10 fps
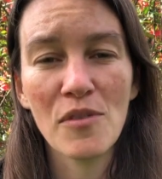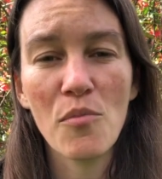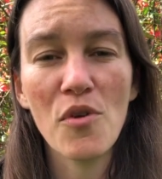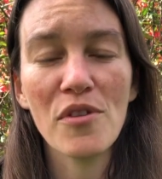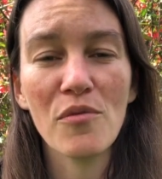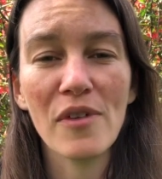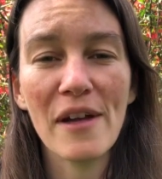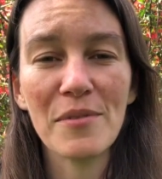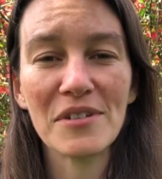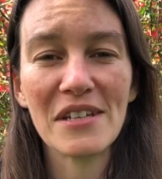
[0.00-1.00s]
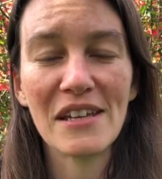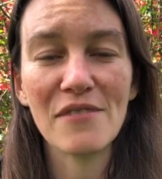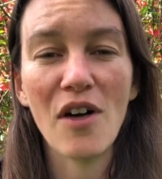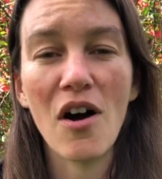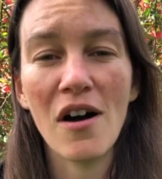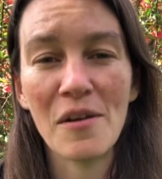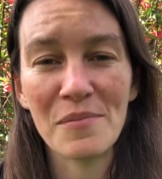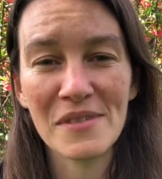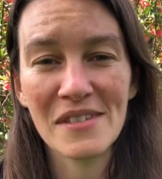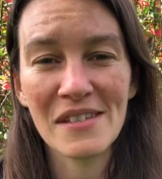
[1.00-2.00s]
the more that we're able to give
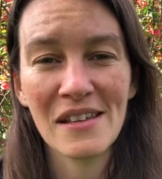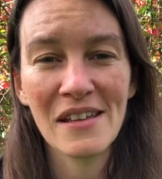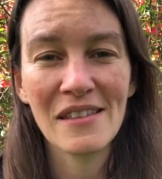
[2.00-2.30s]
alms,